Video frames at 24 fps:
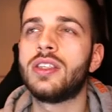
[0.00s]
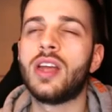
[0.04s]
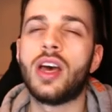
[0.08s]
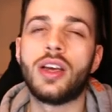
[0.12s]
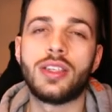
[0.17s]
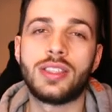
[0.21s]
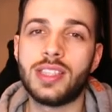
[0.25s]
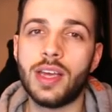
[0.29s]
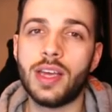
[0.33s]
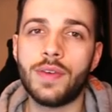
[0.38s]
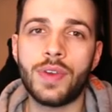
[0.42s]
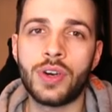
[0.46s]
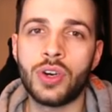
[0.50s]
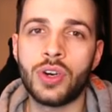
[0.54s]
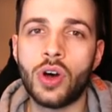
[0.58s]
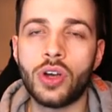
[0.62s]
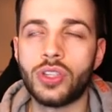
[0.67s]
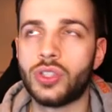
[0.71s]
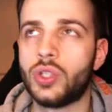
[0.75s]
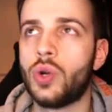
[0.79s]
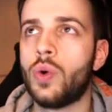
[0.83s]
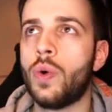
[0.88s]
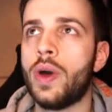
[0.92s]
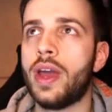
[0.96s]
no, it's definitely not
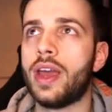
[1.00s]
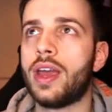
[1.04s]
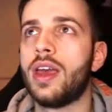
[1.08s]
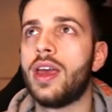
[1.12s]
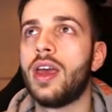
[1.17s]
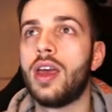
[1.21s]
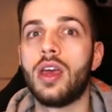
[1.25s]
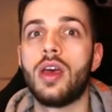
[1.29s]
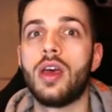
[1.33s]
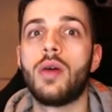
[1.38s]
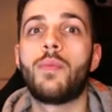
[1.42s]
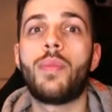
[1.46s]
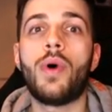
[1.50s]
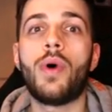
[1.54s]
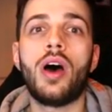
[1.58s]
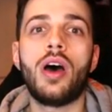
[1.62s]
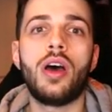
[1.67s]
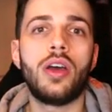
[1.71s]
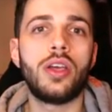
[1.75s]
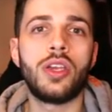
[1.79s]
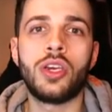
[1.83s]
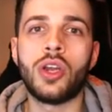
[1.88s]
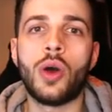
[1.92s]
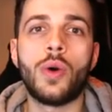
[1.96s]
as quick, but
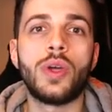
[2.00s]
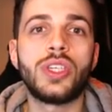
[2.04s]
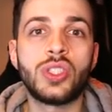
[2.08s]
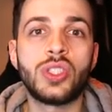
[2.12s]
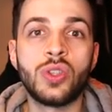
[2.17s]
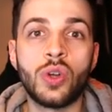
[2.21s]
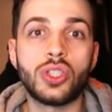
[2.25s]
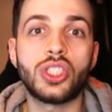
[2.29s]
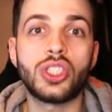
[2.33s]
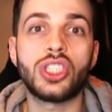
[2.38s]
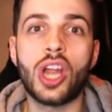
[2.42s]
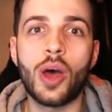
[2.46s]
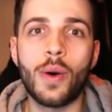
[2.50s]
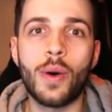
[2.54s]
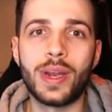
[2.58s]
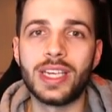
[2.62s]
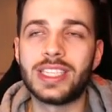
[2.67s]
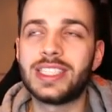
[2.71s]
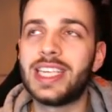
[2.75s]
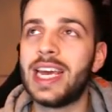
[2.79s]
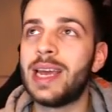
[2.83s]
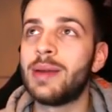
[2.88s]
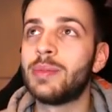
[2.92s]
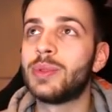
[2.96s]
you know, it's not slow at
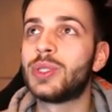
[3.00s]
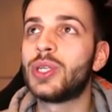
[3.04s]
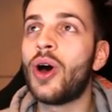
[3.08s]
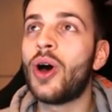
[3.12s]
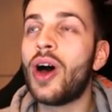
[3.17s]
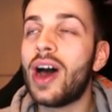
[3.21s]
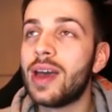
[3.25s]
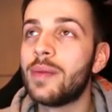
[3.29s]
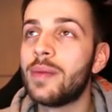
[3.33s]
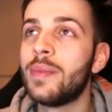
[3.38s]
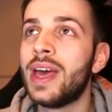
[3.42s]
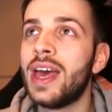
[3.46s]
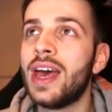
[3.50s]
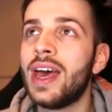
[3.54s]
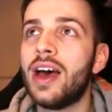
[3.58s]
the same time.